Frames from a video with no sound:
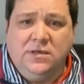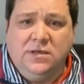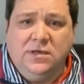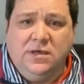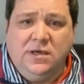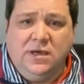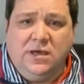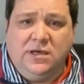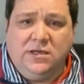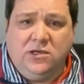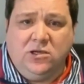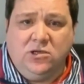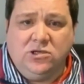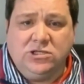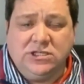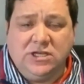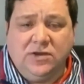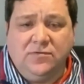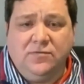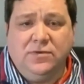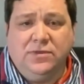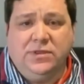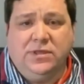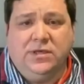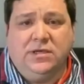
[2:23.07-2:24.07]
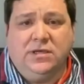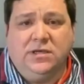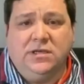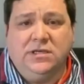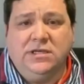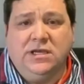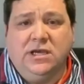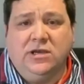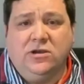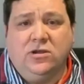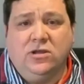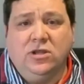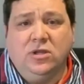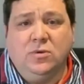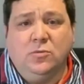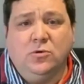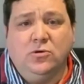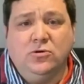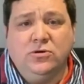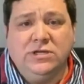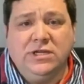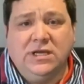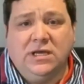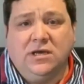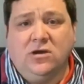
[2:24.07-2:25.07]
I'd lost everything, and yet on the
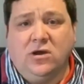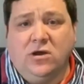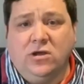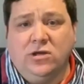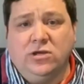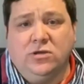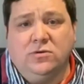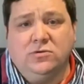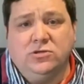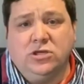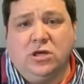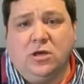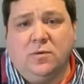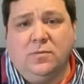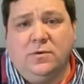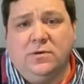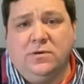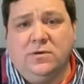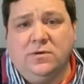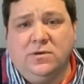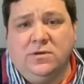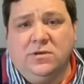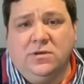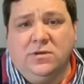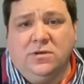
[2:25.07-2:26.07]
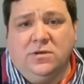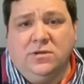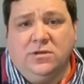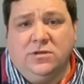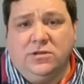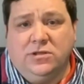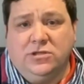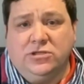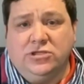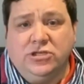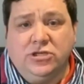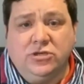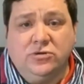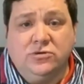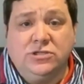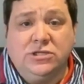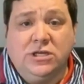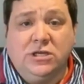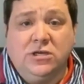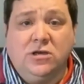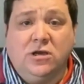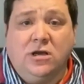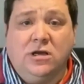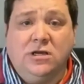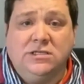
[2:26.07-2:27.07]
Monday I got a new job, the Tuesday I
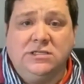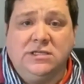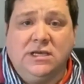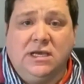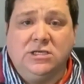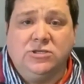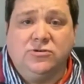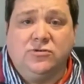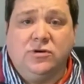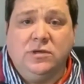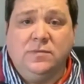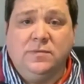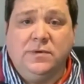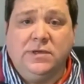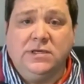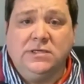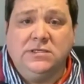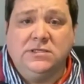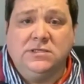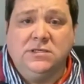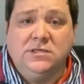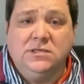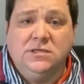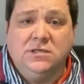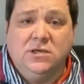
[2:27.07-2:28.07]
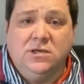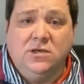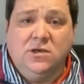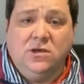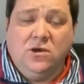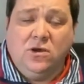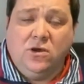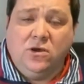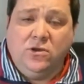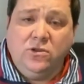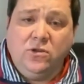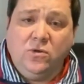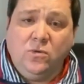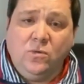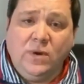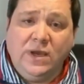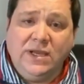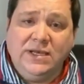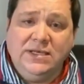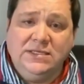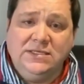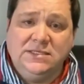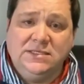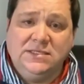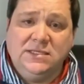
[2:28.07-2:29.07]
got a tax rebate, on the
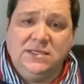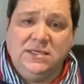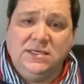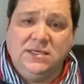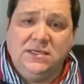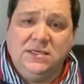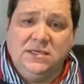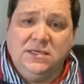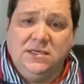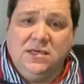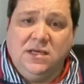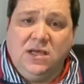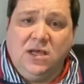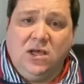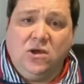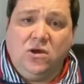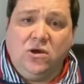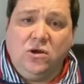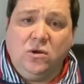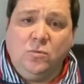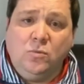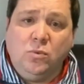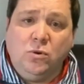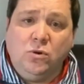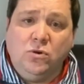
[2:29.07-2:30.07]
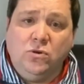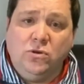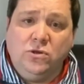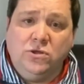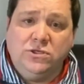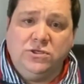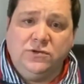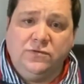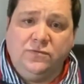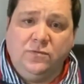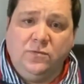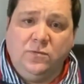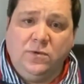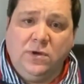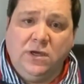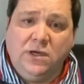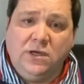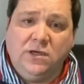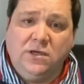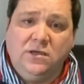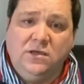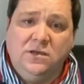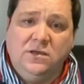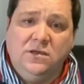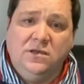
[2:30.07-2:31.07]
Wednesday I got a bonus from
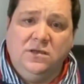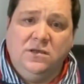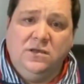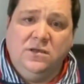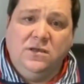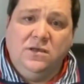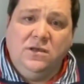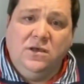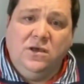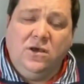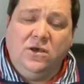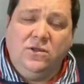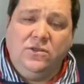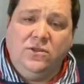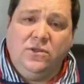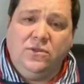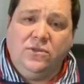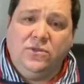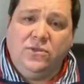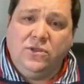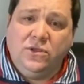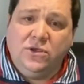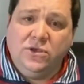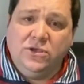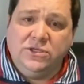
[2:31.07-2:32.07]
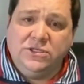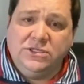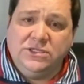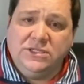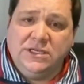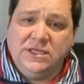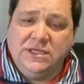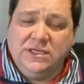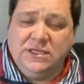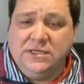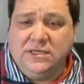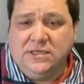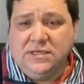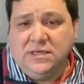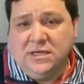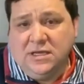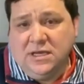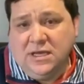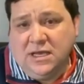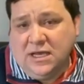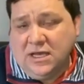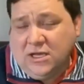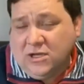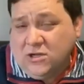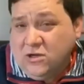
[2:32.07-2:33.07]
work, on the Thursday
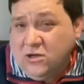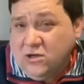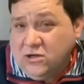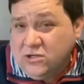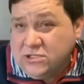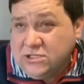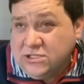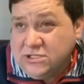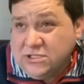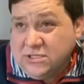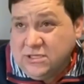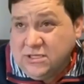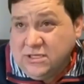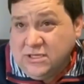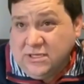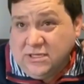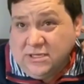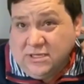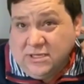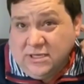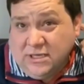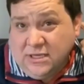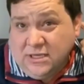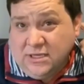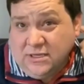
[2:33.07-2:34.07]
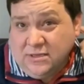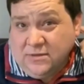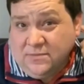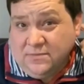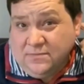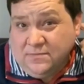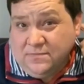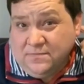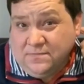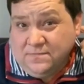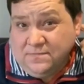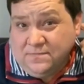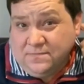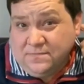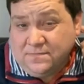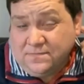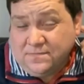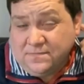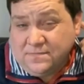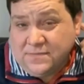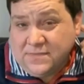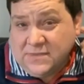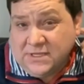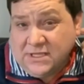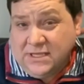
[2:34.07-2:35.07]
I got
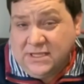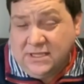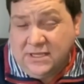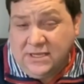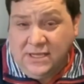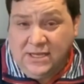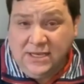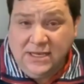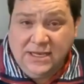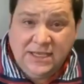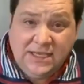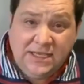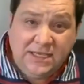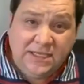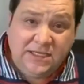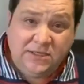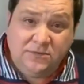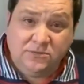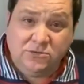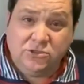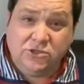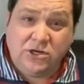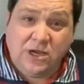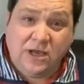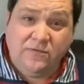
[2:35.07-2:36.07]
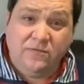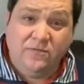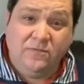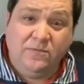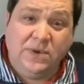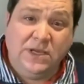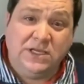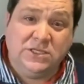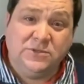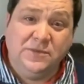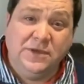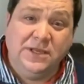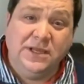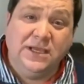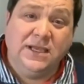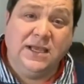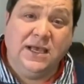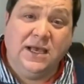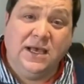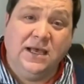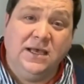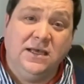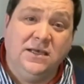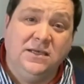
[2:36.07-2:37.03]
um, a lady was driving past me in a car,